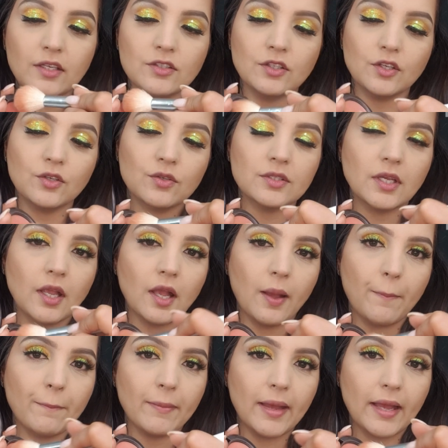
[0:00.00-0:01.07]
So using
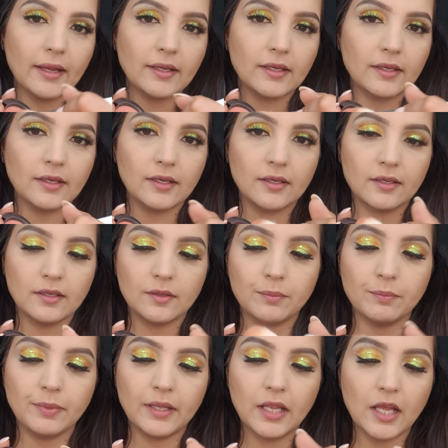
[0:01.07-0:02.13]
MAC
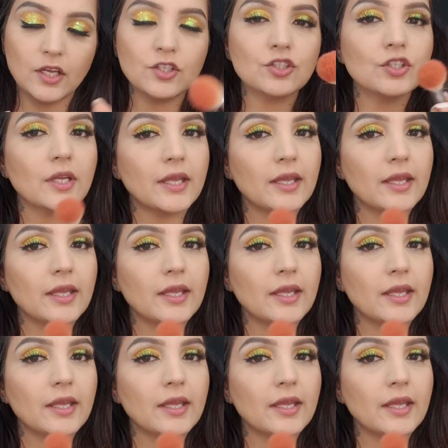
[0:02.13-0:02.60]
blush